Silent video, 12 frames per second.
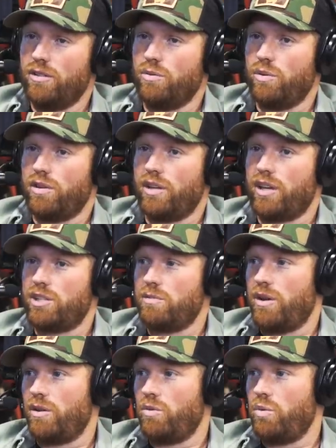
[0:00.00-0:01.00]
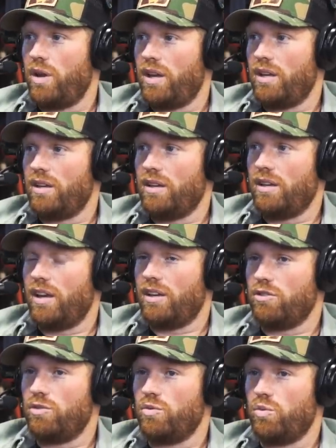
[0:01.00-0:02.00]
with X amount of weight
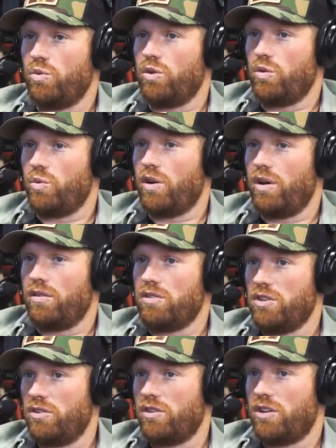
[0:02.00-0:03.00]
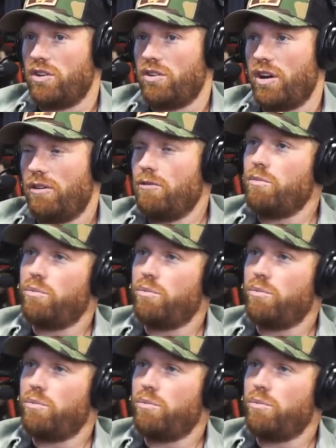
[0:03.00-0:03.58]
and do really well year in year out?